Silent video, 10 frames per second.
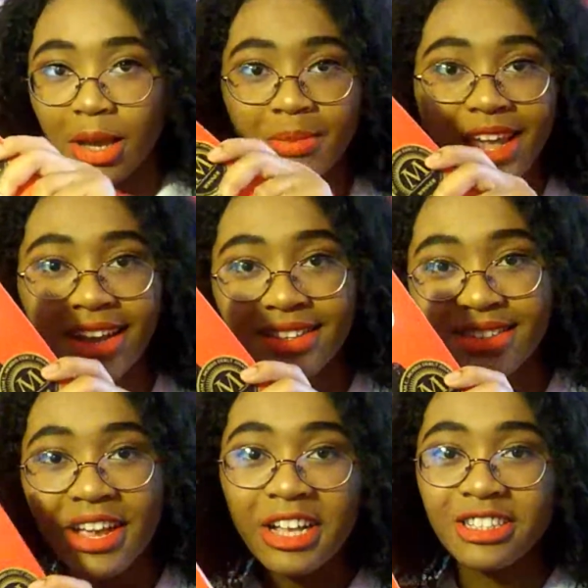up
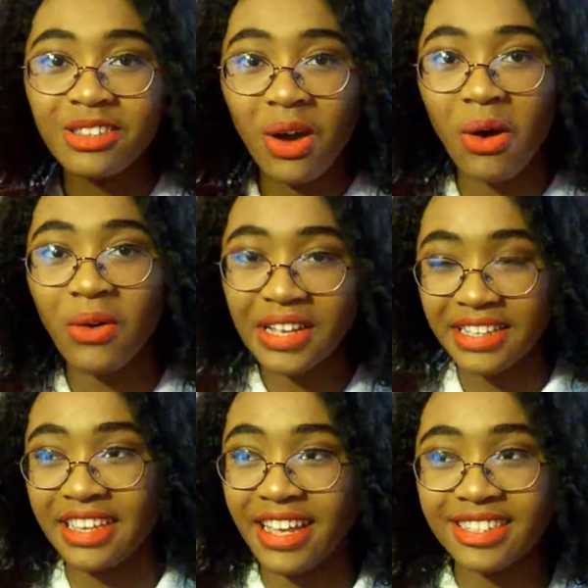next, so
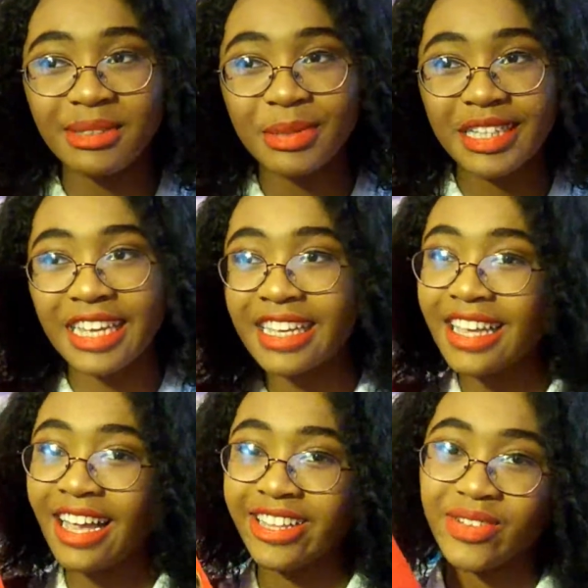yes, but like,
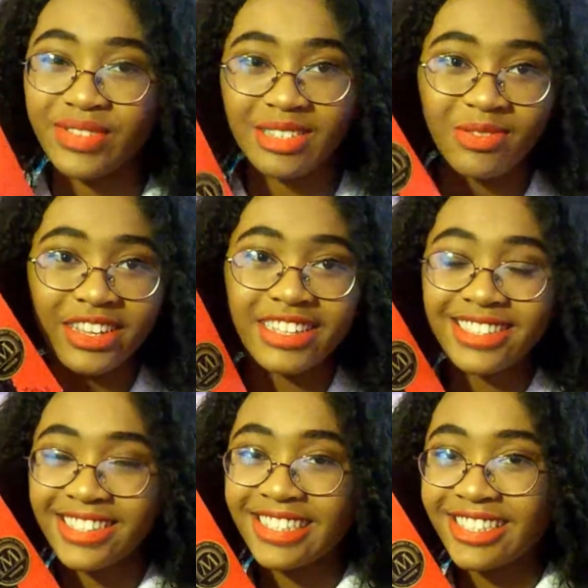I love this book.
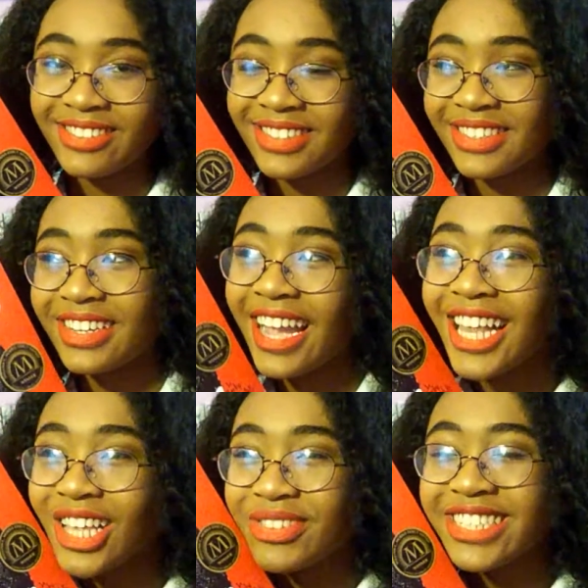It's such a cute story.
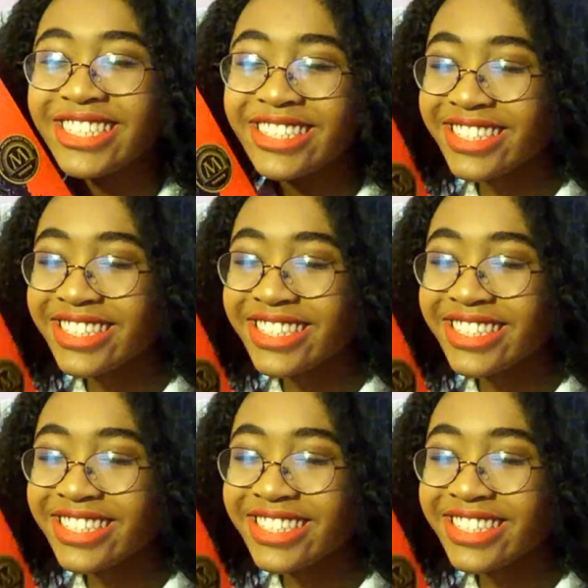I love it.